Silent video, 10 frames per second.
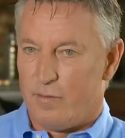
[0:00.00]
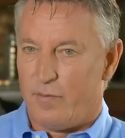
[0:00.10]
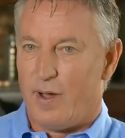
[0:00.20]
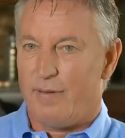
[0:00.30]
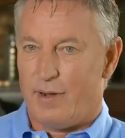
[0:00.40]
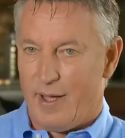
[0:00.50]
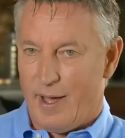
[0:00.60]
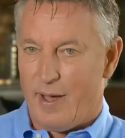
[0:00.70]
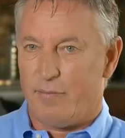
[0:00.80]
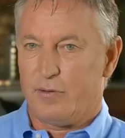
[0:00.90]

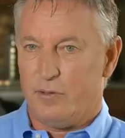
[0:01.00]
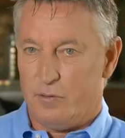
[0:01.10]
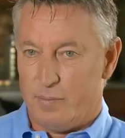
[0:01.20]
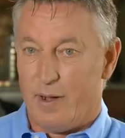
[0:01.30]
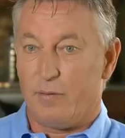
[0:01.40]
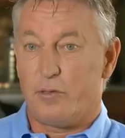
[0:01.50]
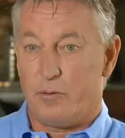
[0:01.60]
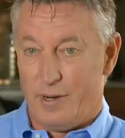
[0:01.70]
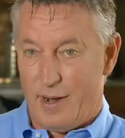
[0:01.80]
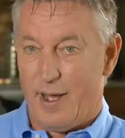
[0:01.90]
5.5 to about
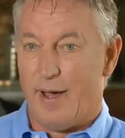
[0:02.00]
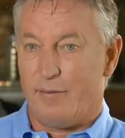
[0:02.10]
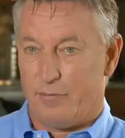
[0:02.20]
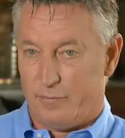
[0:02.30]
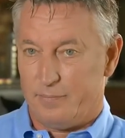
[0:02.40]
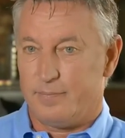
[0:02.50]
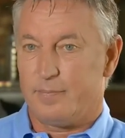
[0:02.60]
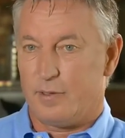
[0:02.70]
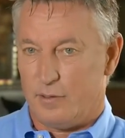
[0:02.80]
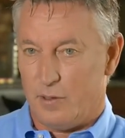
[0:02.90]
3.5,
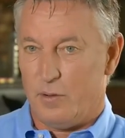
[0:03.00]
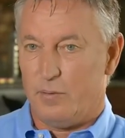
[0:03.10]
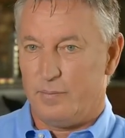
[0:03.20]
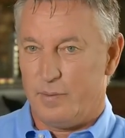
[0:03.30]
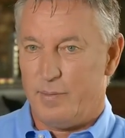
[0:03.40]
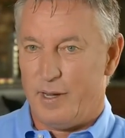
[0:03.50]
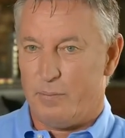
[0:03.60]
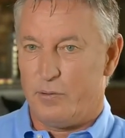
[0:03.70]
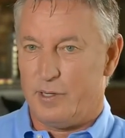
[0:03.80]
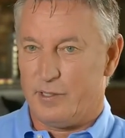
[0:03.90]
so it made a
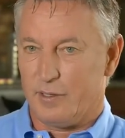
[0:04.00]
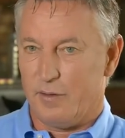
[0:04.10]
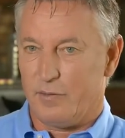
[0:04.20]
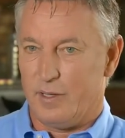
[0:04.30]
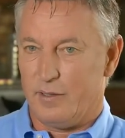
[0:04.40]
pretty significant